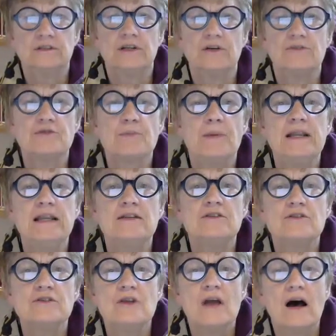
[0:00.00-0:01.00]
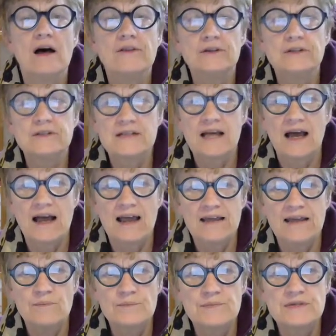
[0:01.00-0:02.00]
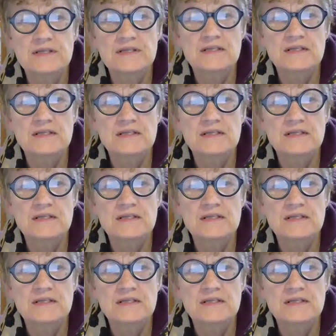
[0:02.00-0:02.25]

But in other times,